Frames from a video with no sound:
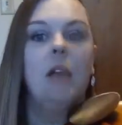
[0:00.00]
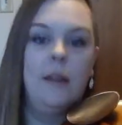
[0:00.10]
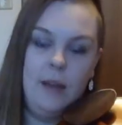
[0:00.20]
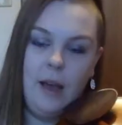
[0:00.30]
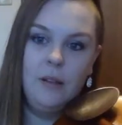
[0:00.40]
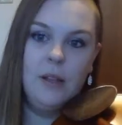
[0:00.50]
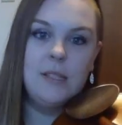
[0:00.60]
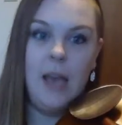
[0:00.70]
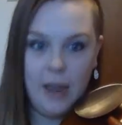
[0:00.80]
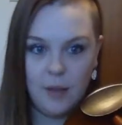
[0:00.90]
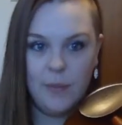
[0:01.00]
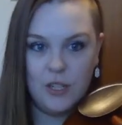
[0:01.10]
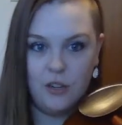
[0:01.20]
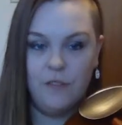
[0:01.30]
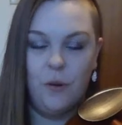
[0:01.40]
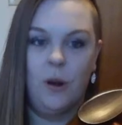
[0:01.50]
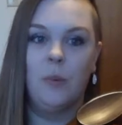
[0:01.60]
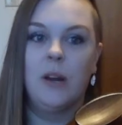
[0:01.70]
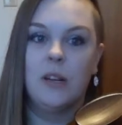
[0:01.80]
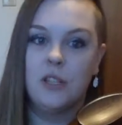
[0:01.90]
And now let's add in measure
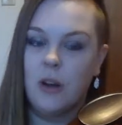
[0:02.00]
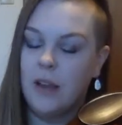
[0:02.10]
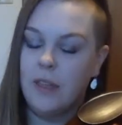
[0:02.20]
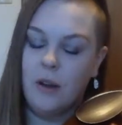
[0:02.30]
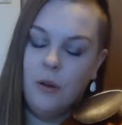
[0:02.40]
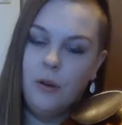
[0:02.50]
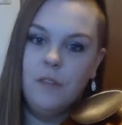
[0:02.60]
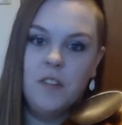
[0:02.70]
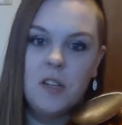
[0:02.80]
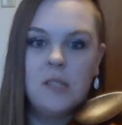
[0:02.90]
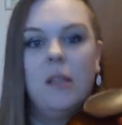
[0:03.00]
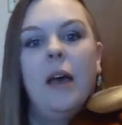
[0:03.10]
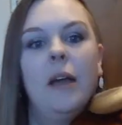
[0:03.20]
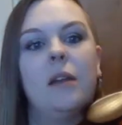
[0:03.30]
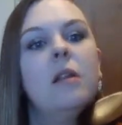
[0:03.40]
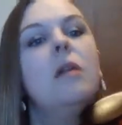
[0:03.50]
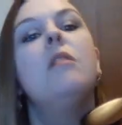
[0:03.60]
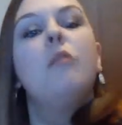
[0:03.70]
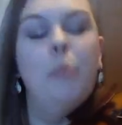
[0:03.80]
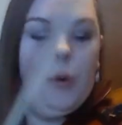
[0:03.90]
four. We're gonna try that whole first line.
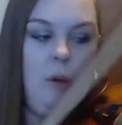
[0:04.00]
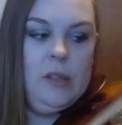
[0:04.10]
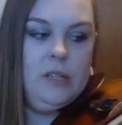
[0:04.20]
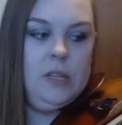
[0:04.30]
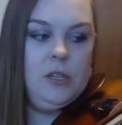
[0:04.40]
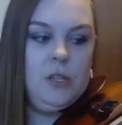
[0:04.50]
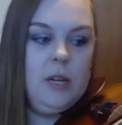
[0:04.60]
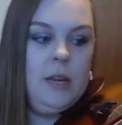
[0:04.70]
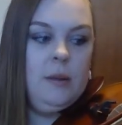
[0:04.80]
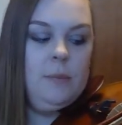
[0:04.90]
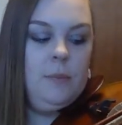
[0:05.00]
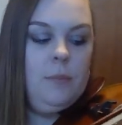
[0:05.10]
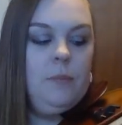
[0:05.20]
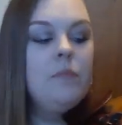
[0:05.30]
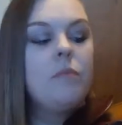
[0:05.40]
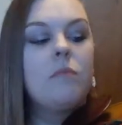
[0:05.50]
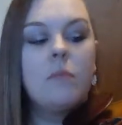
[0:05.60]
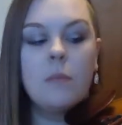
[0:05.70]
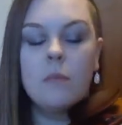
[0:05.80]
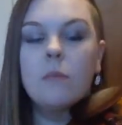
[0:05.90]
Bow on the D string,
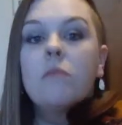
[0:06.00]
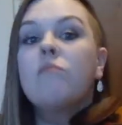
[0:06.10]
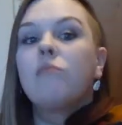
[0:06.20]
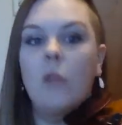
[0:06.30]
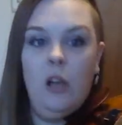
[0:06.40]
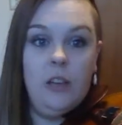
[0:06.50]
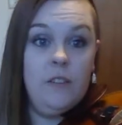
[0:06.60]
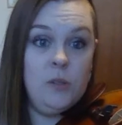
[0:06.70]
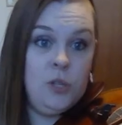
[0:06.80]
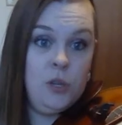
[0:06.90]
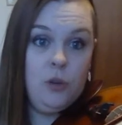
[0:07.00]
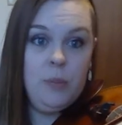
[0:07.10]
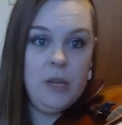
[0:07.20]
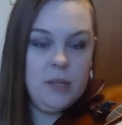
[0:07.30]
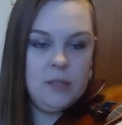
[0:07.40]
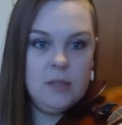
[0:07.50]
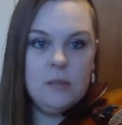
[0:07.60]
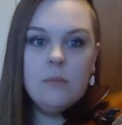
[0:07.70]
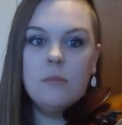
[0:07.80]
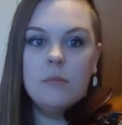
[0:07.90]
I'll give you two beats.